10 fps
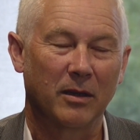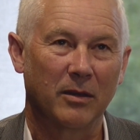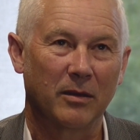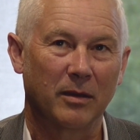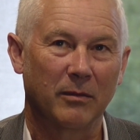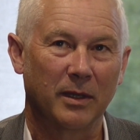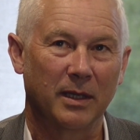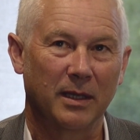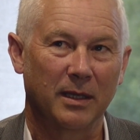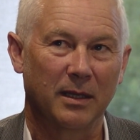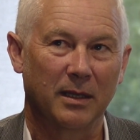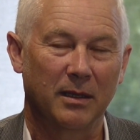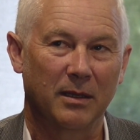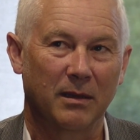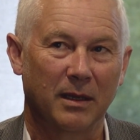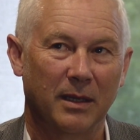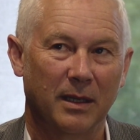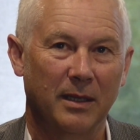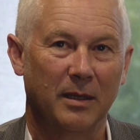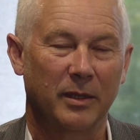do think we
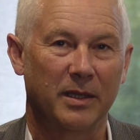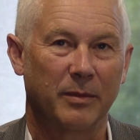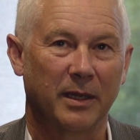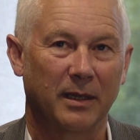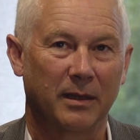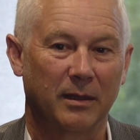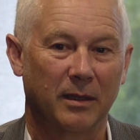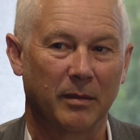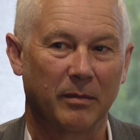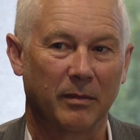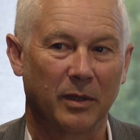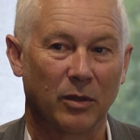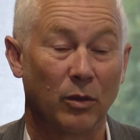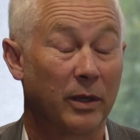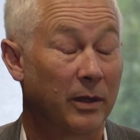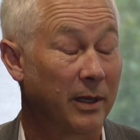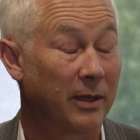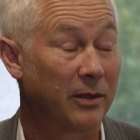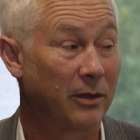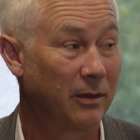need to be spending time talking to our
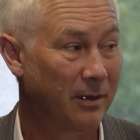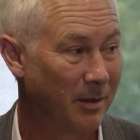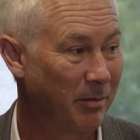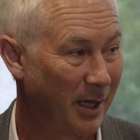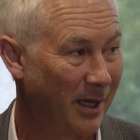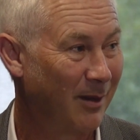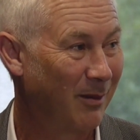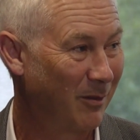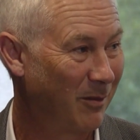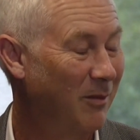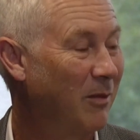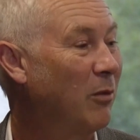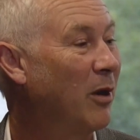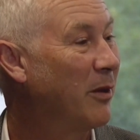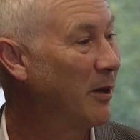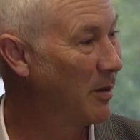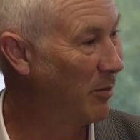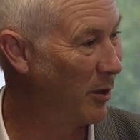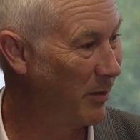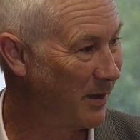students about what those
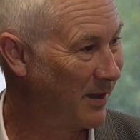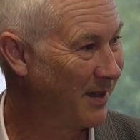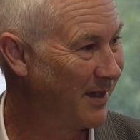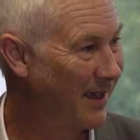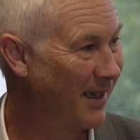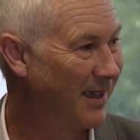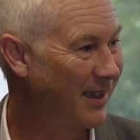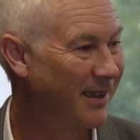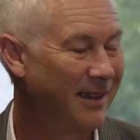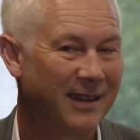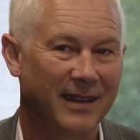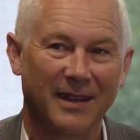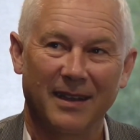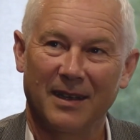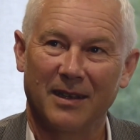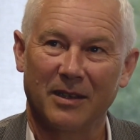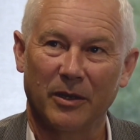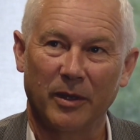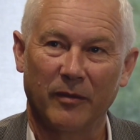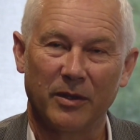purposes are. So
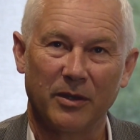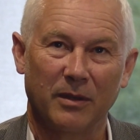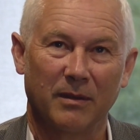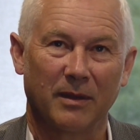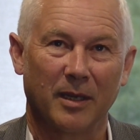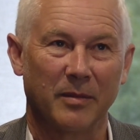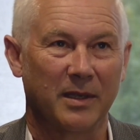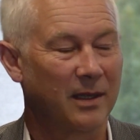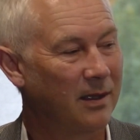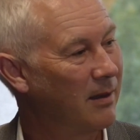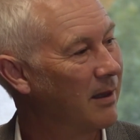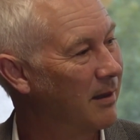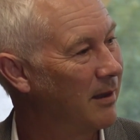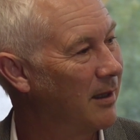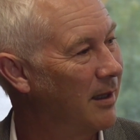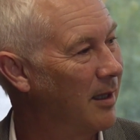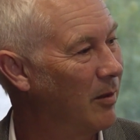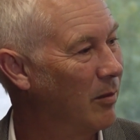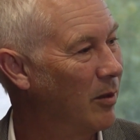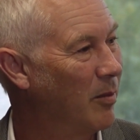if a student comes in
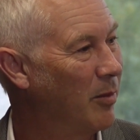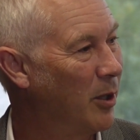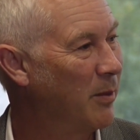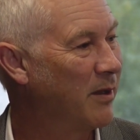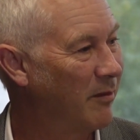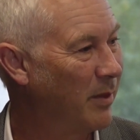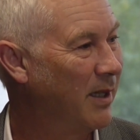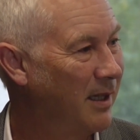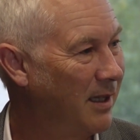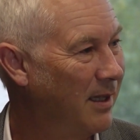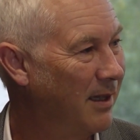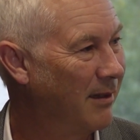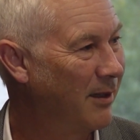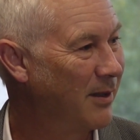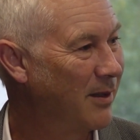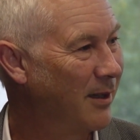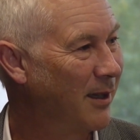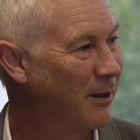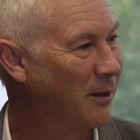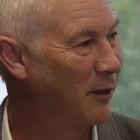thinking, well, the purpose of being here is to
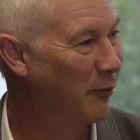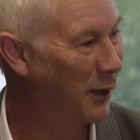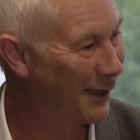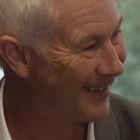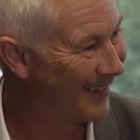get a certificate,